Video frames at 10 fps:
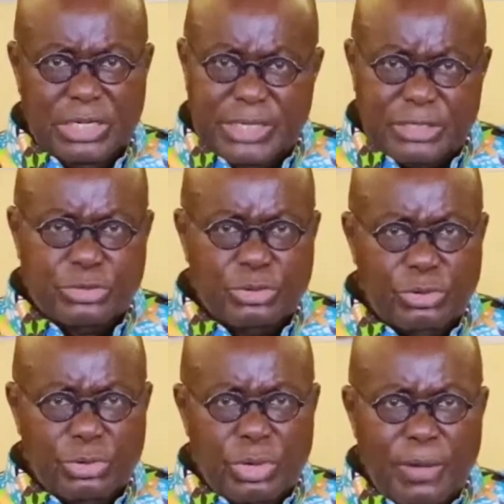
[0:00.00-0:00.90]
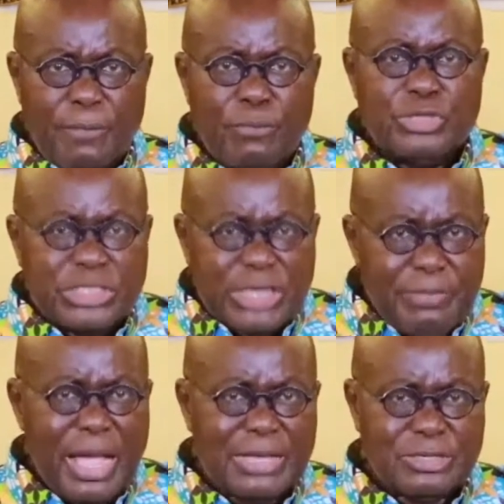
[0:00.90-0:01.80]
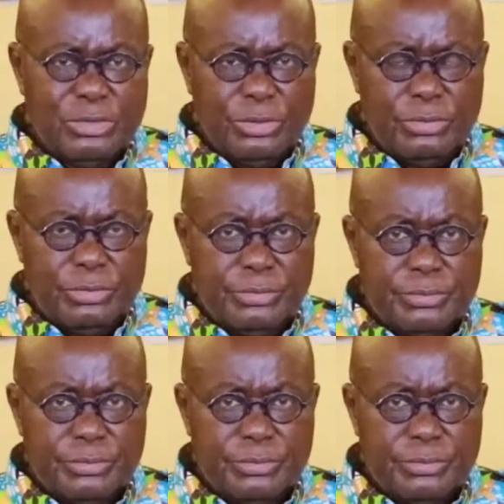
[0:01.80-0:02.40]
Ititu mu shemas no.